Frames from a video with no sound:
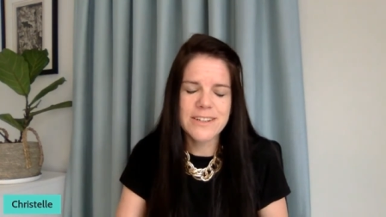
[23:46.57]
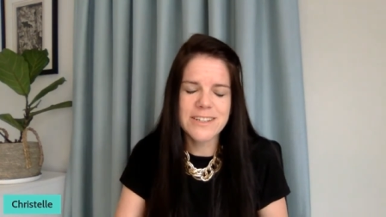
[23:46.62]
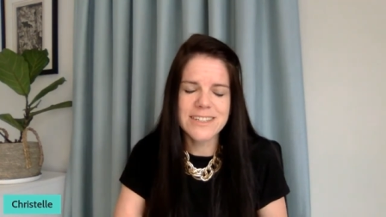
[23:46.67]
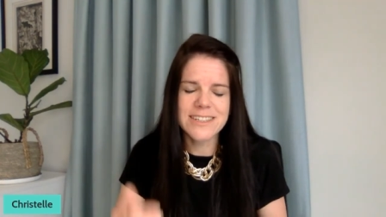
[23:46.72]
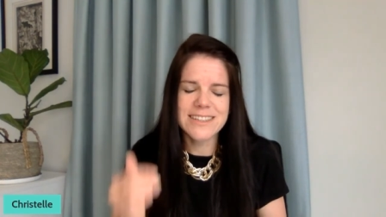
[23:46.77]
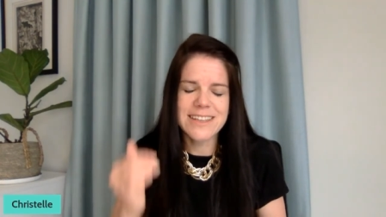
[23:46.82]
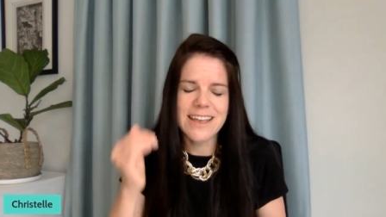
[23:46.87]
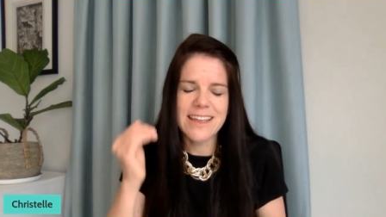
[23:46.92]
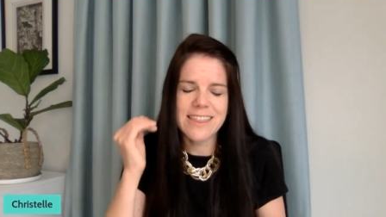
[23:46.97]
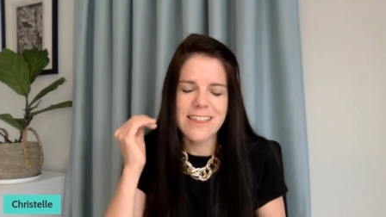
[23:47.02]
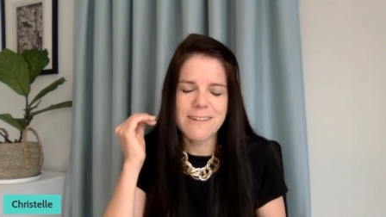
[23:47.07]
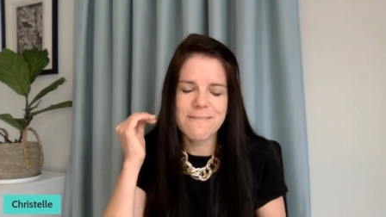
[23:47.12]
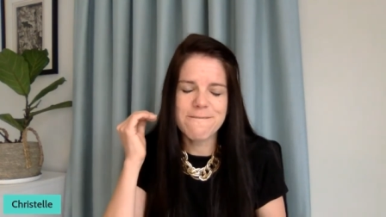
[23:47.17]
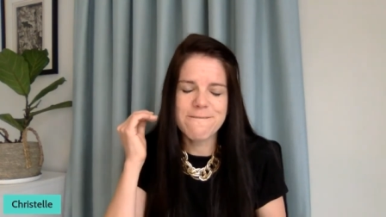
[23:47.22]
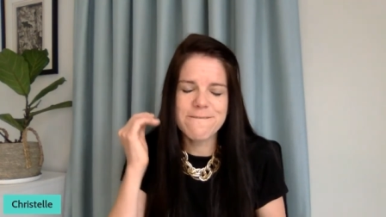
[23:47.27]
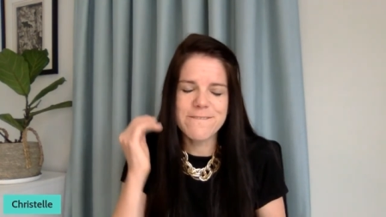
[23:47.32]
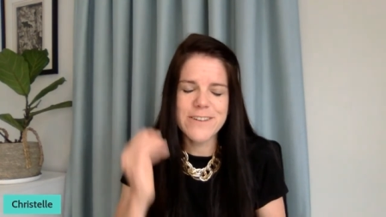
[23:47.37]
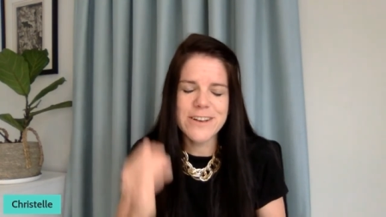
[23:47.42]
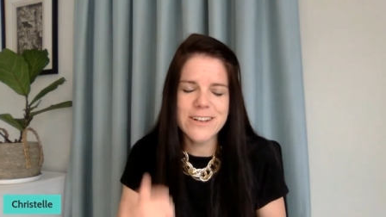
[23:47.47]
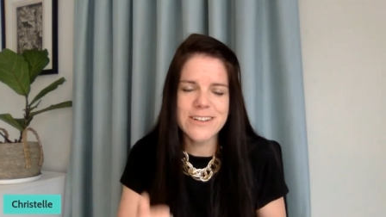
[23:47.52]
Just take that
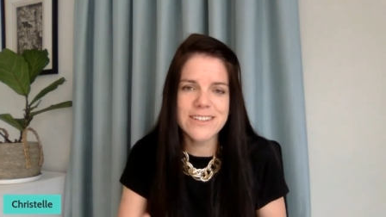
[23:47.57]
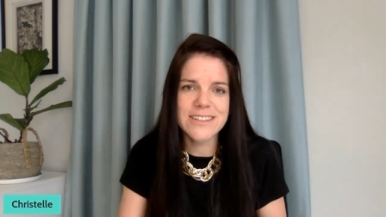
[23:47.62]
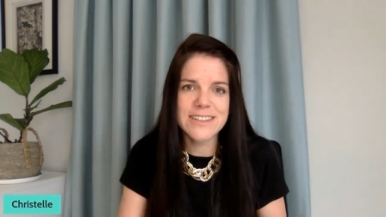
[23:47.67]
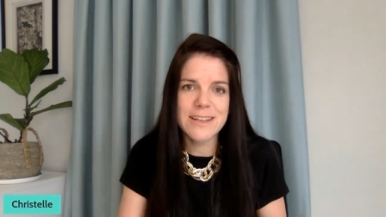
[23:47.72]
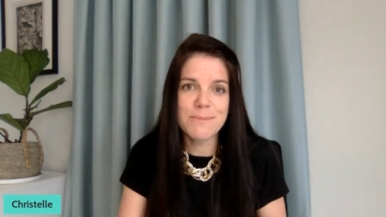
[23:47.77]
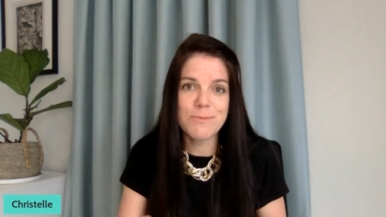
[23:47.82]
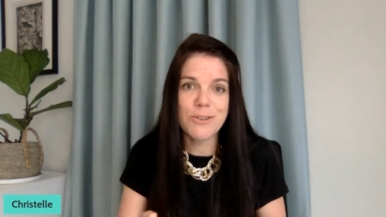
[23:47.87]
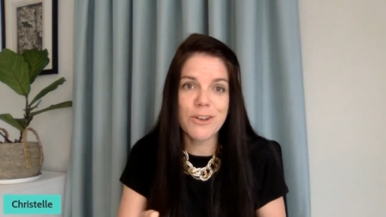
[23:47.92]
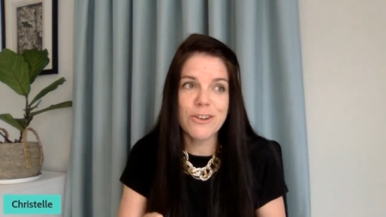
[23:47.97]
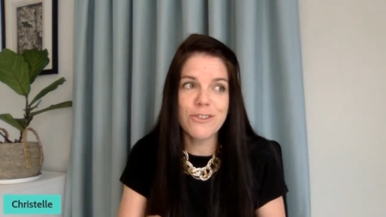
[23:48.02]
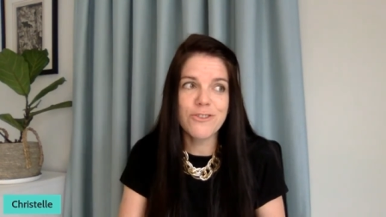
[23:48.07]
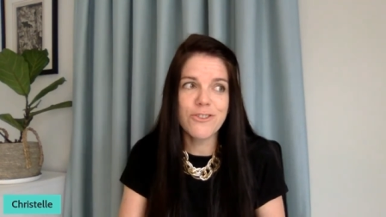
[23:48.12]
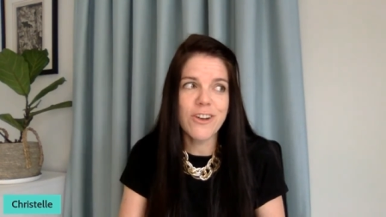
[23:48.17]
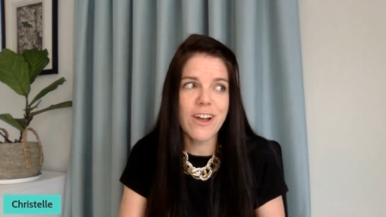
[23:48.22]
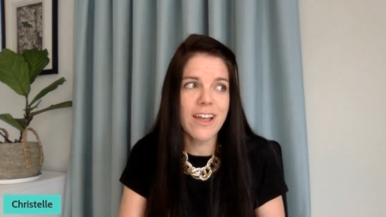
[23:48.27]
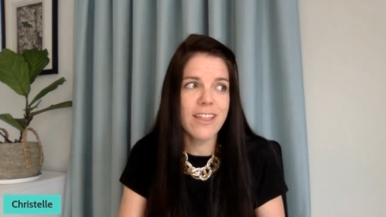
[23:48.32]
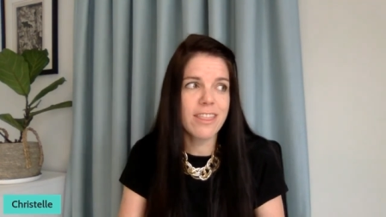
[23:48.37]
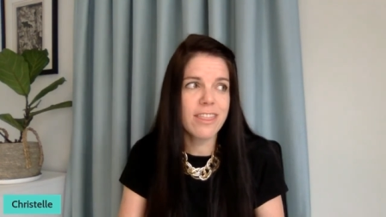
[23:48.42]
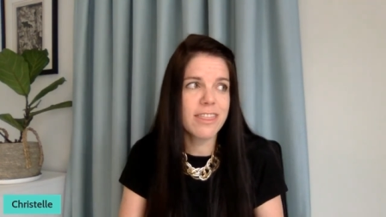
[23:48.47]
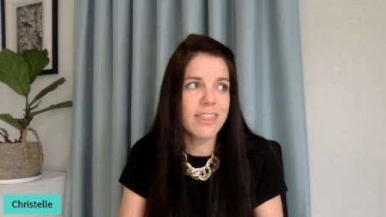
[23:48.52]
first step. Don't
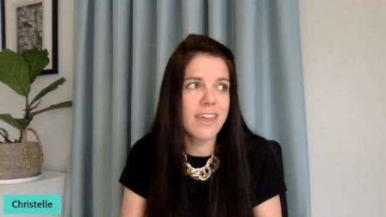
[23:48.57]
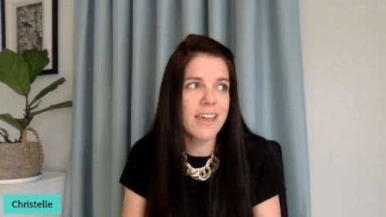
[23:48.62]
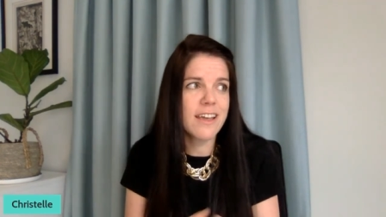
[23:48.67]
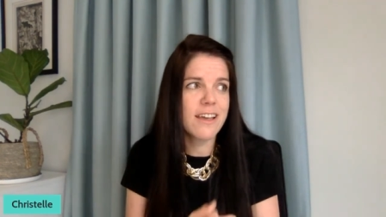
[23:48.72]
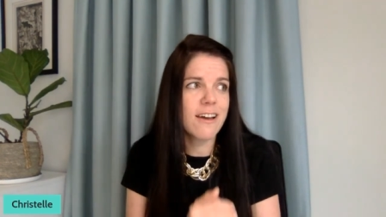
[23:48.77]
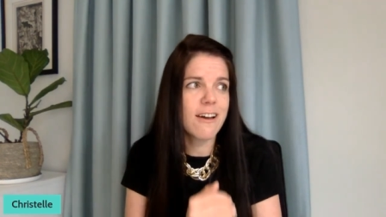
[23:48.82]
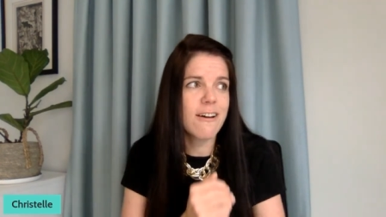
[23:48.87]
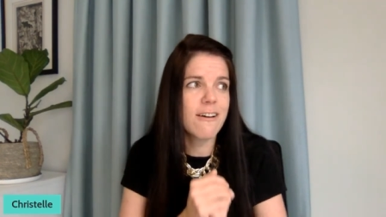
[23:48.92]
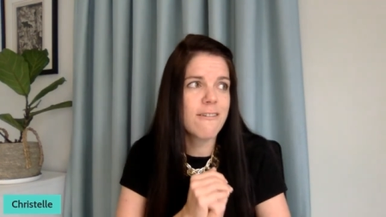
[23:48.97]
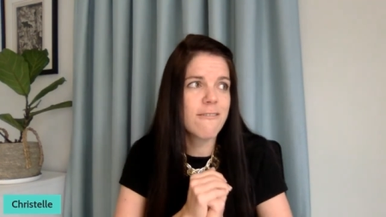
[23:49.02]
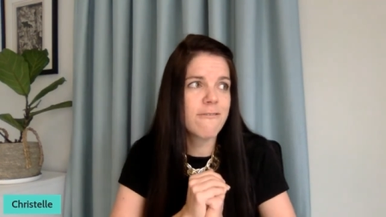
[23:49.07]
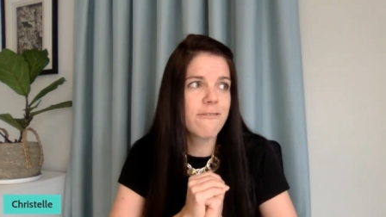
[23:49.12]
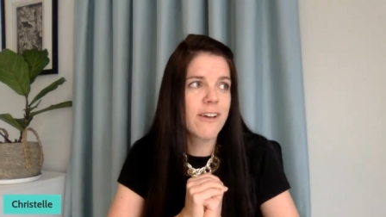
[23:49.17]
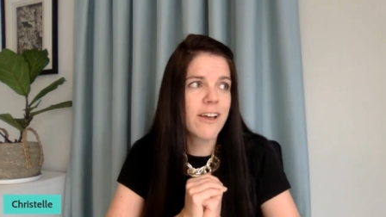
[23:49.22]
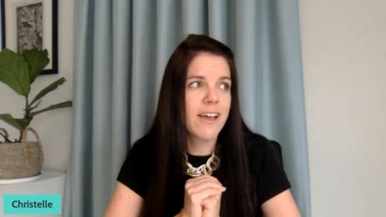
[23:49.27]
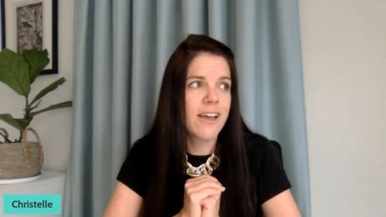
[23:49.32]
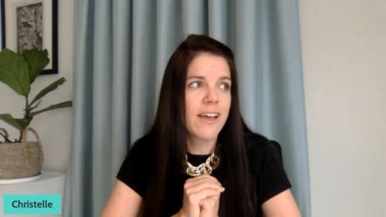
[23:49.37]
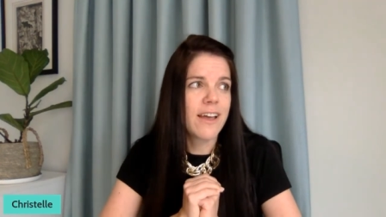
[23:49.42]
try and think of